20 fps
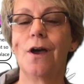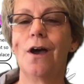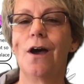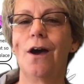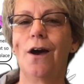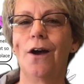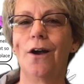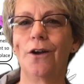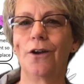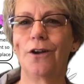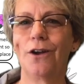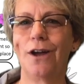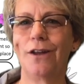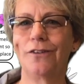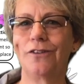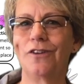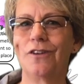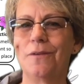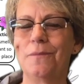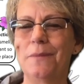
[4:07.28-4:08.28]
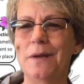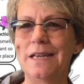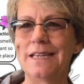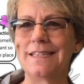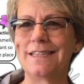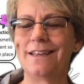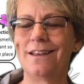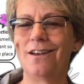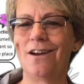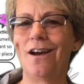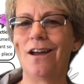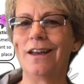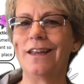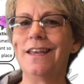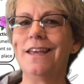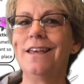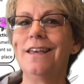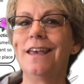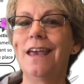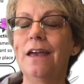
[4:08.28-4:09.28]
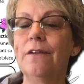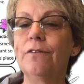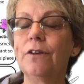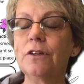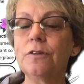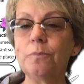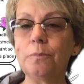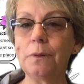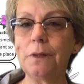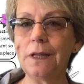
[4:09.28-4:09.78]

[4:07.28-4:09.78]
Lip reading: Our God's an amazing God. He gave us